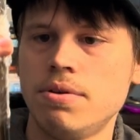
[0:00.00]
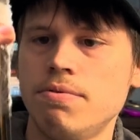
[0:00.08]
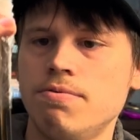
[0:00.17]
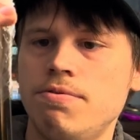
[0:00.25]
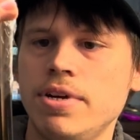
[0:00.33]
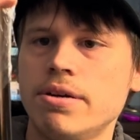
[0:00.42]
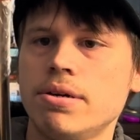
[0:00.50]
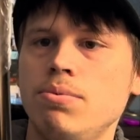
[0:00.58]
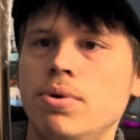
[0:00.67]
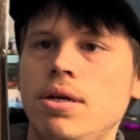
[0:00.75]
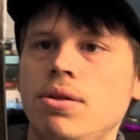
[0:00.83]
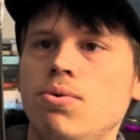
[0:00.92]
Very
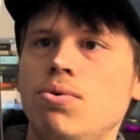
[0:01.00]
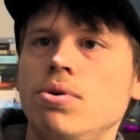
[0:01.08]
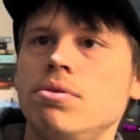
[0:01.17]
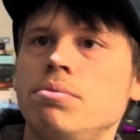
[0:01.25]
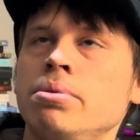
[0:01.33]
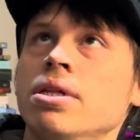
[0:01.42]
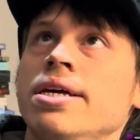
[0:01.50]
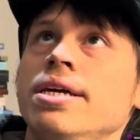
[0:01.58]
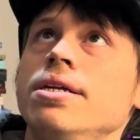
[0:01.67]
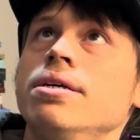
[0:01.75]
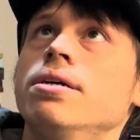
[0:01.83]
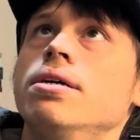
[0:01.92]
well oiled blade.